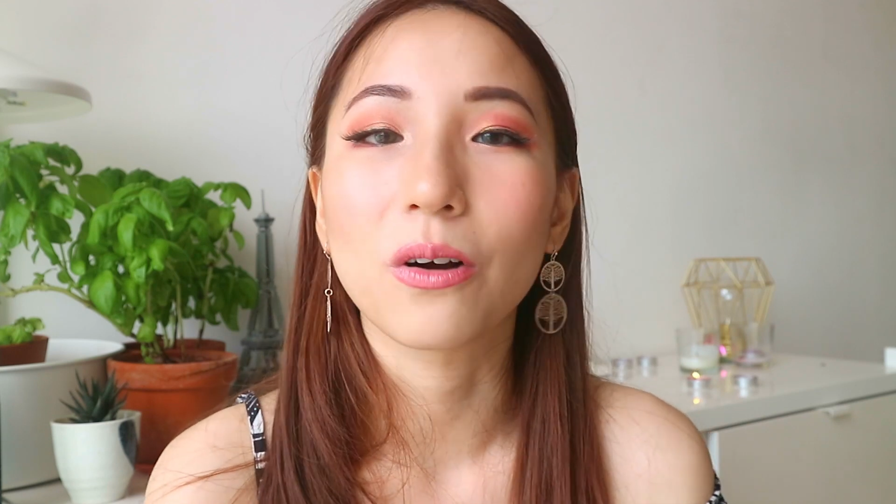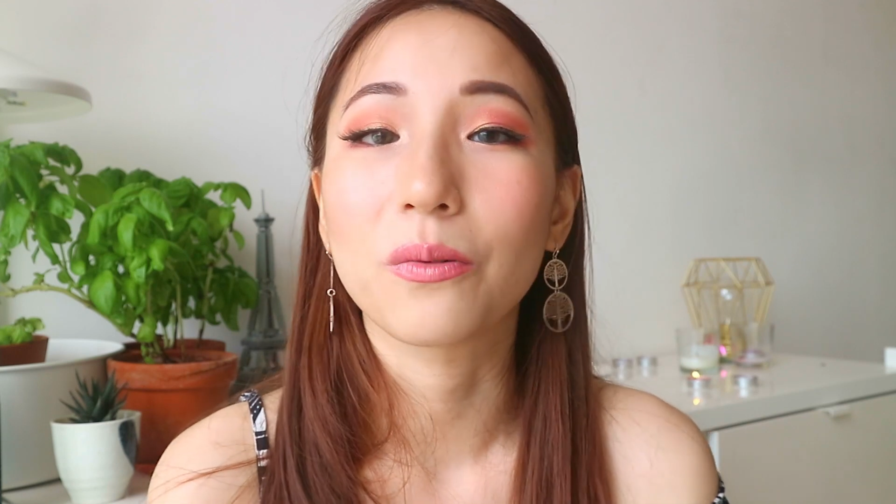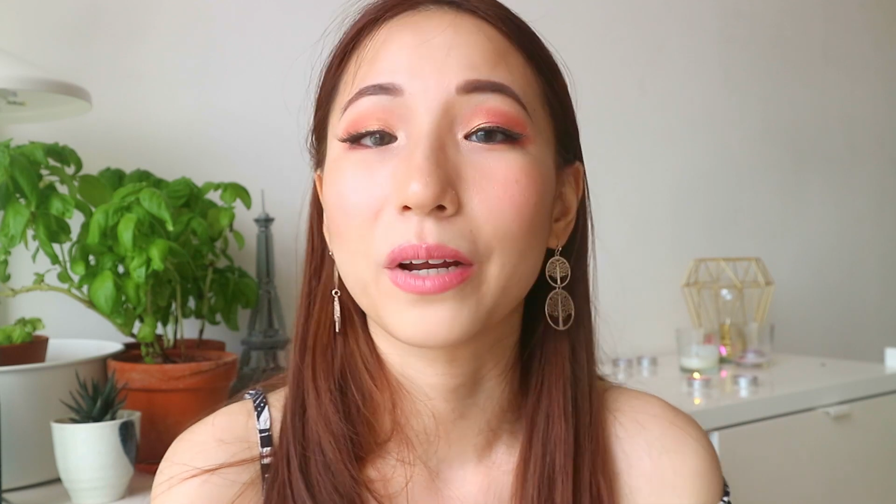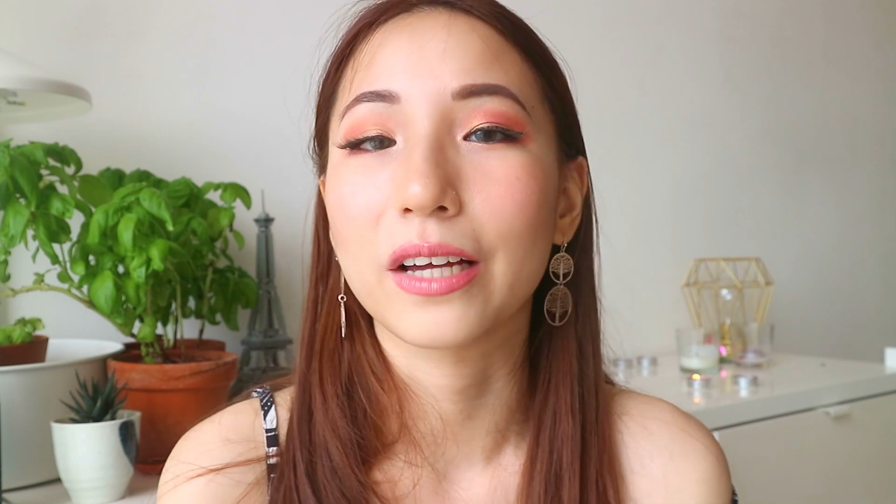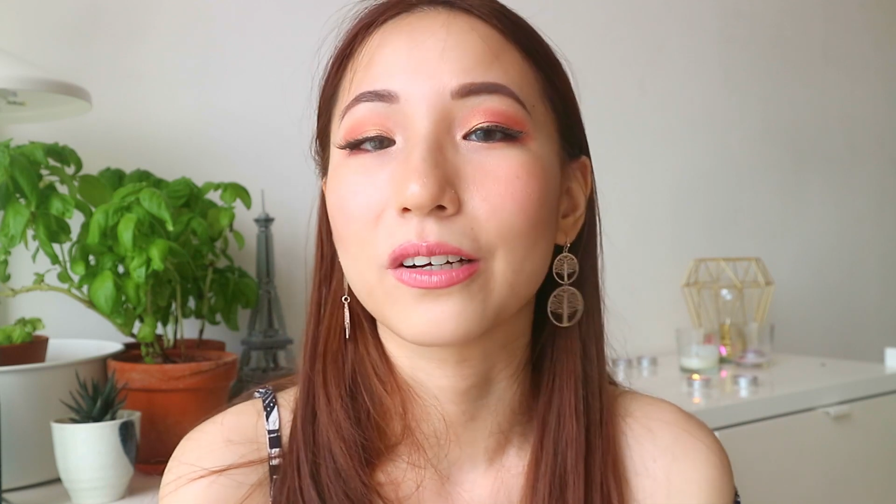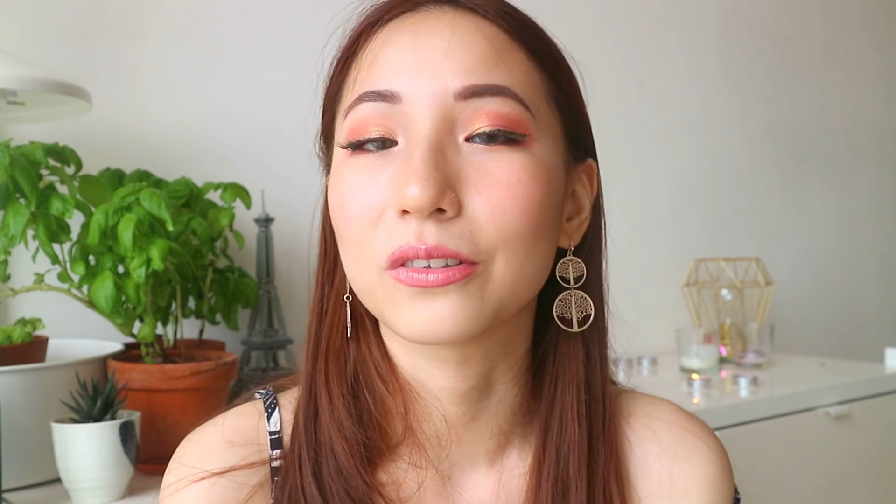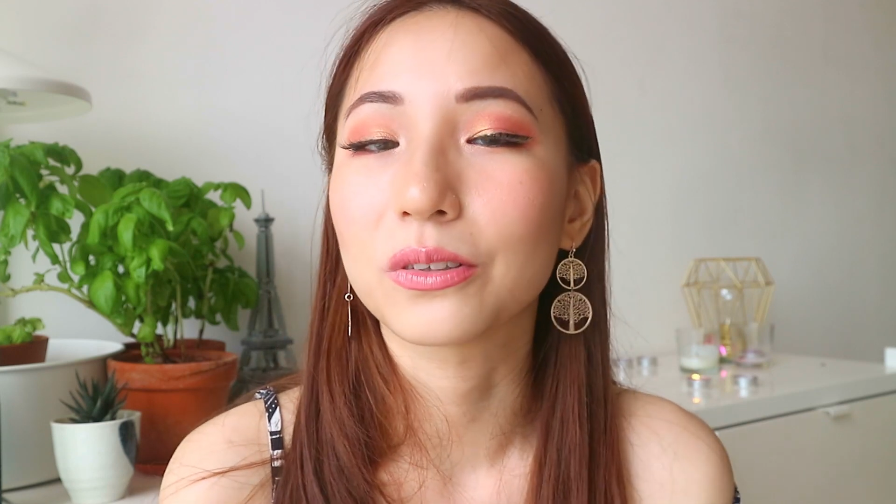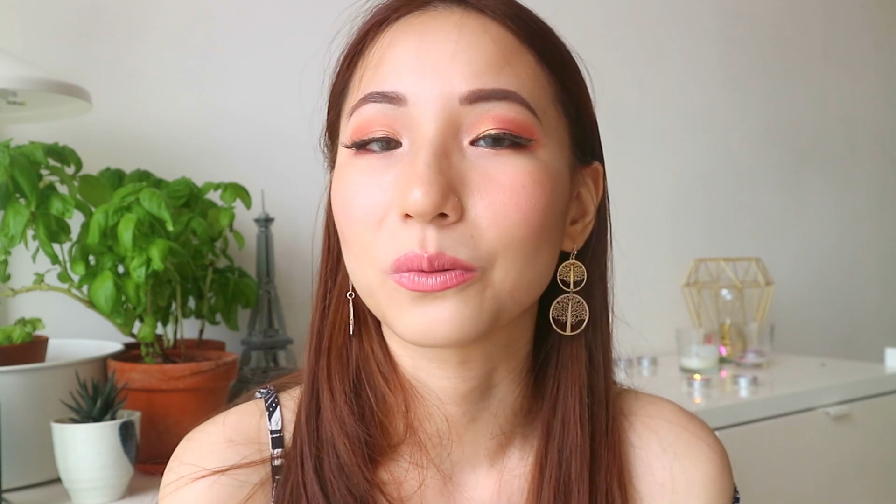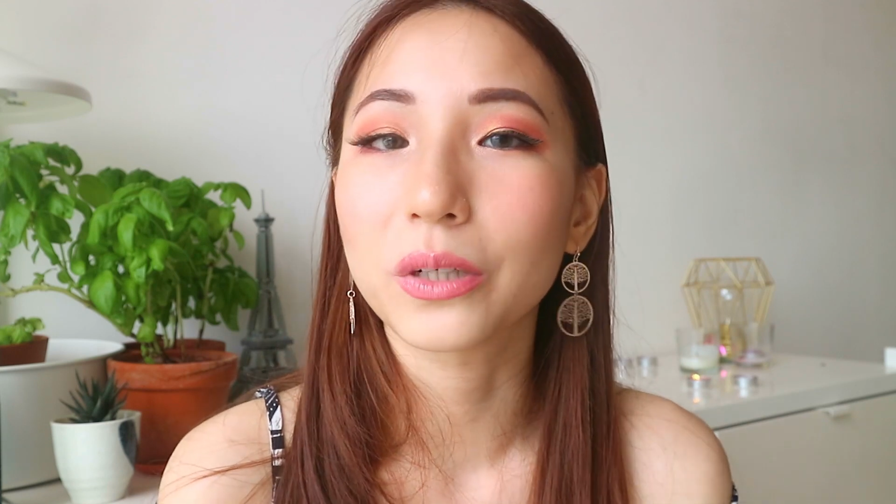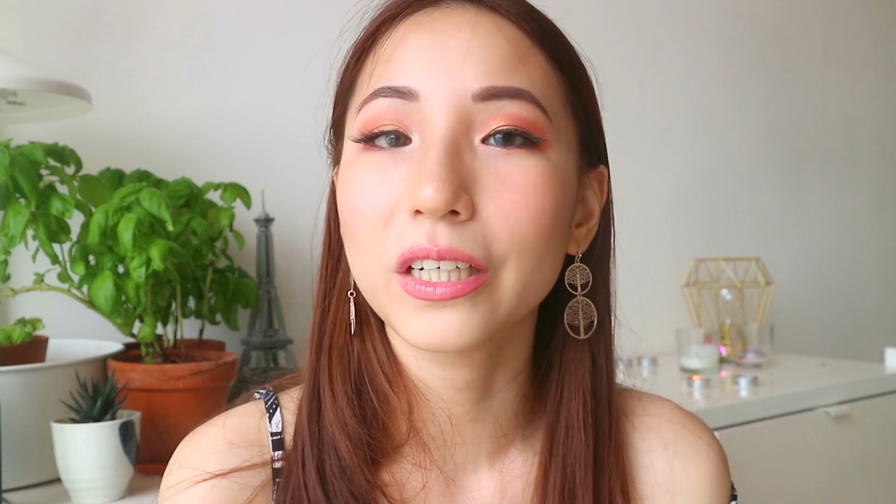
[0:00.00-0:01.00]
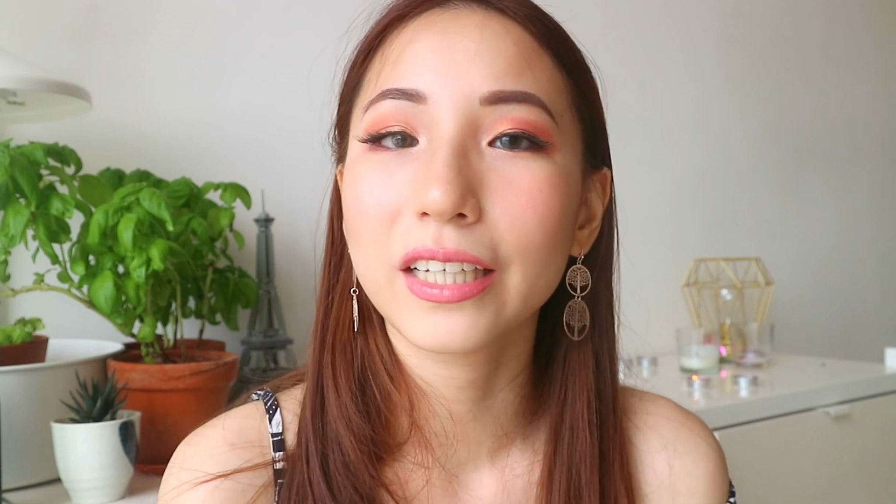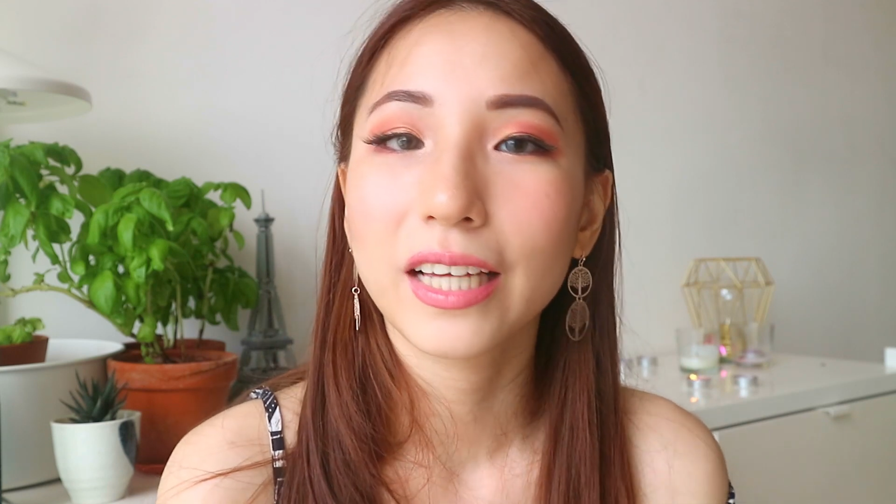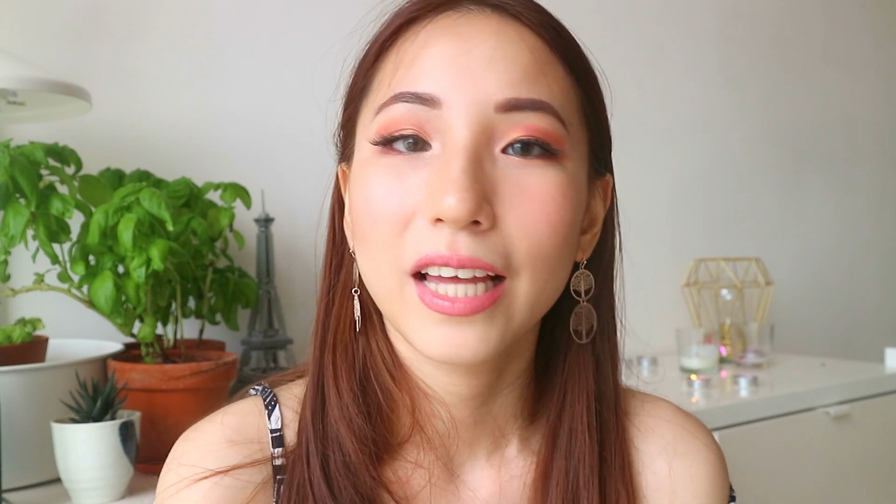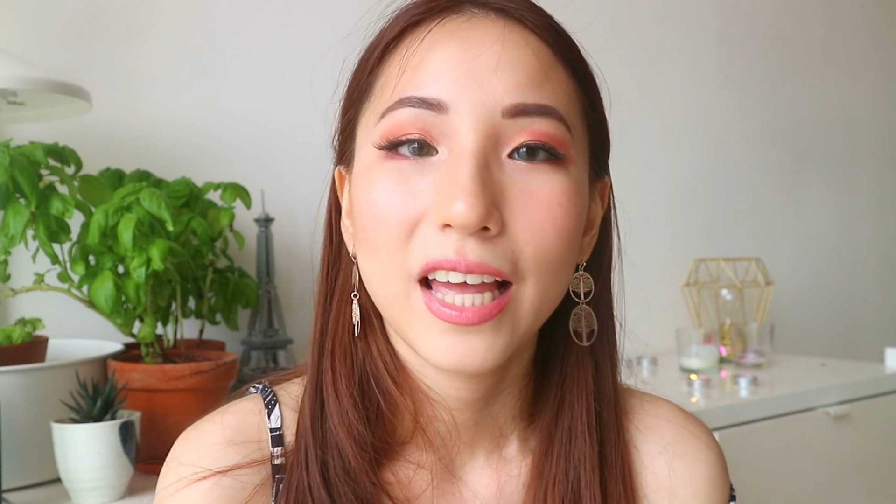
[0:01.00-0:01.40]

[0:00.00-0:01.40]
or when I go to work,